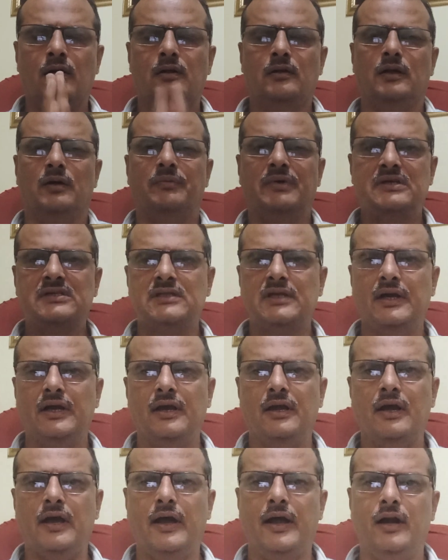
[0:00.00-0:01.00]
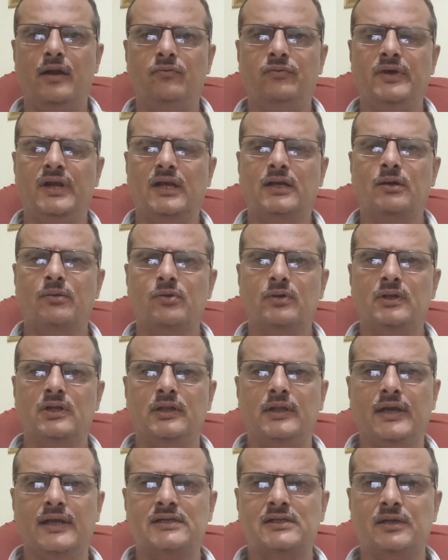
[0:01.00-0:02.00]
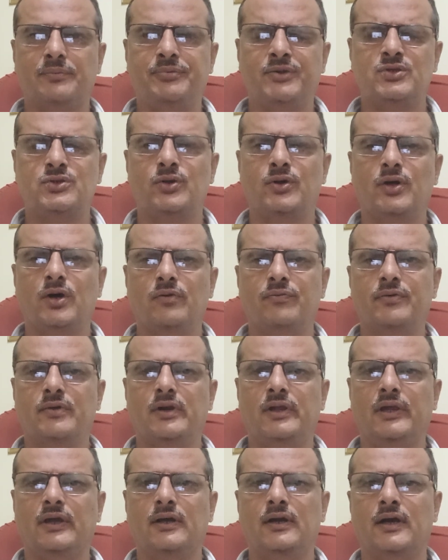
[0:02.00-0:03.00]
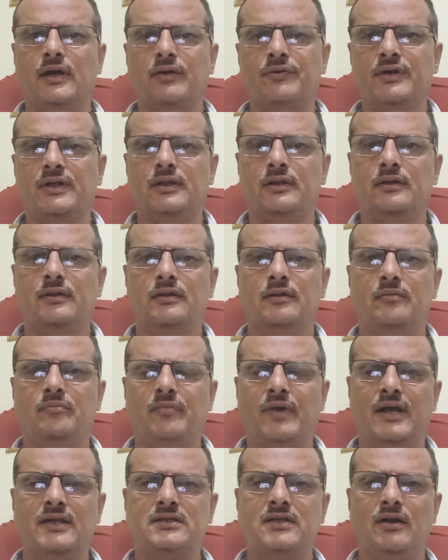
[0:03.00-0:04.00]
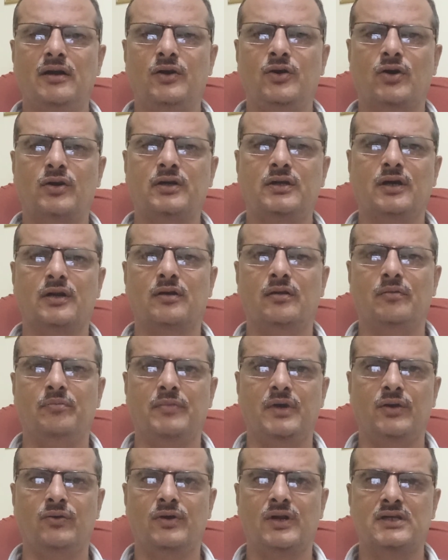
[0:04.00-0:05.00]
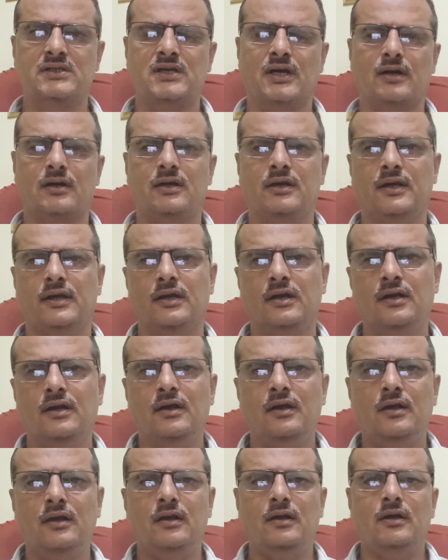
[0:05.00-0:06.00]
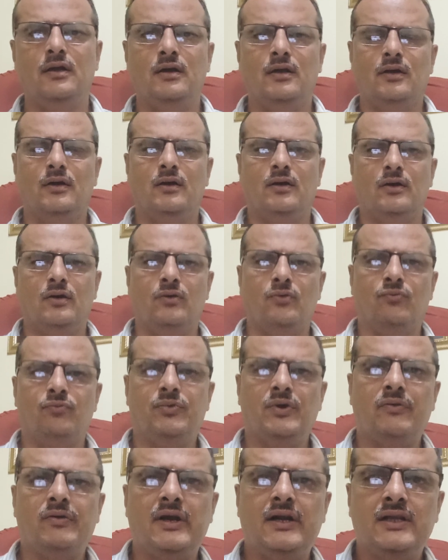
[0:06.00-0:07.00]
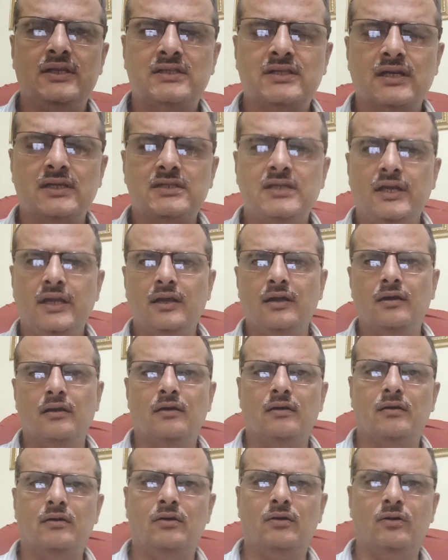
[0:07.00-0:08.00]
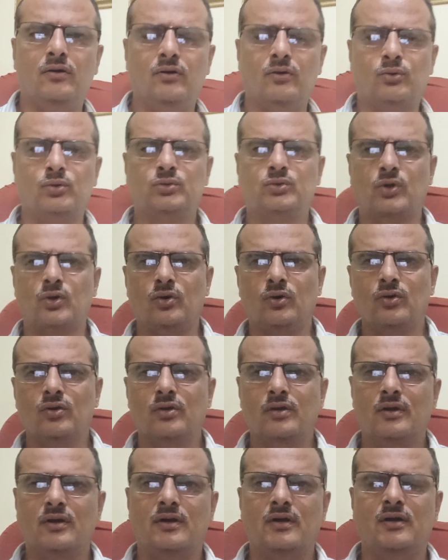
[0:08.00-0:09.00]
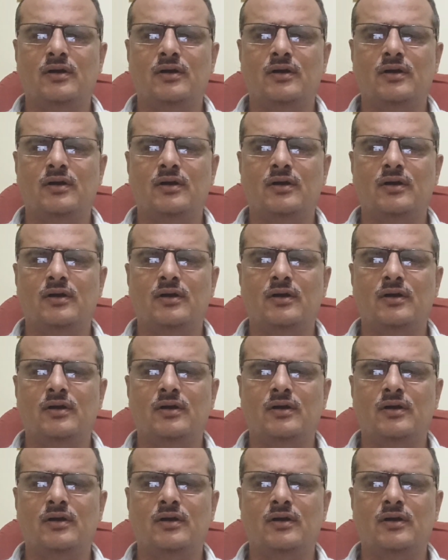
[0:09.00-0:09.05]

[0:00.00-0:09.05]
Namaste and welcome to the next episode of Clinical Ayurved. Myself, Dr. Mayuresh Agte. We were discussing Rudro.